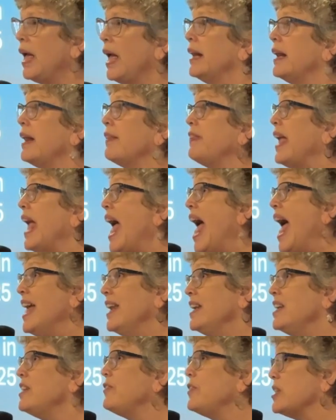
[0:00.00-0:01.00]
And at the
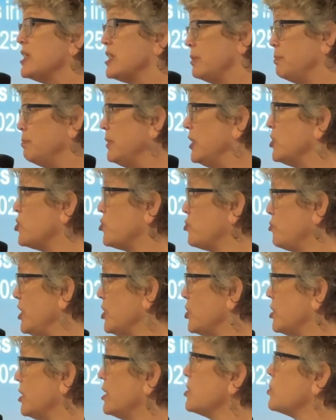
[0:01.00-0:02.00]
end of his
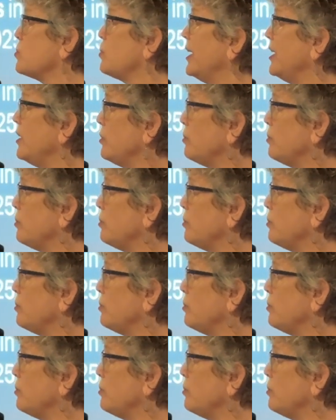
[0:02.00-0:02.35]
administration is when